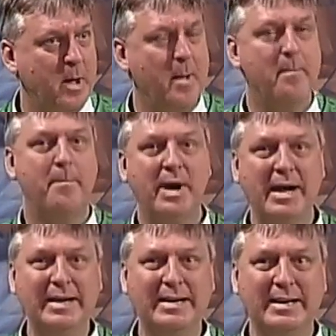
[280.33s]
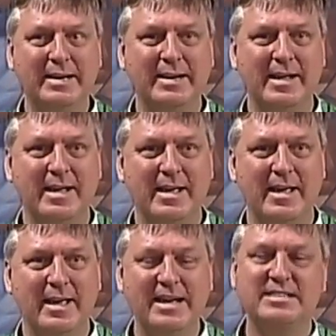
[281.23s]
but
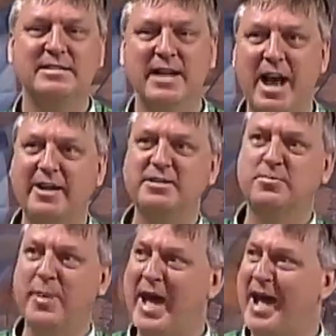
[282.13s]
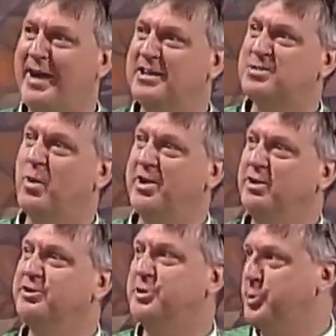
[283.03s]
it's not as bad as what
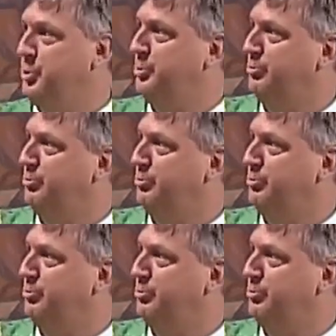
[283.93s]
you'll do.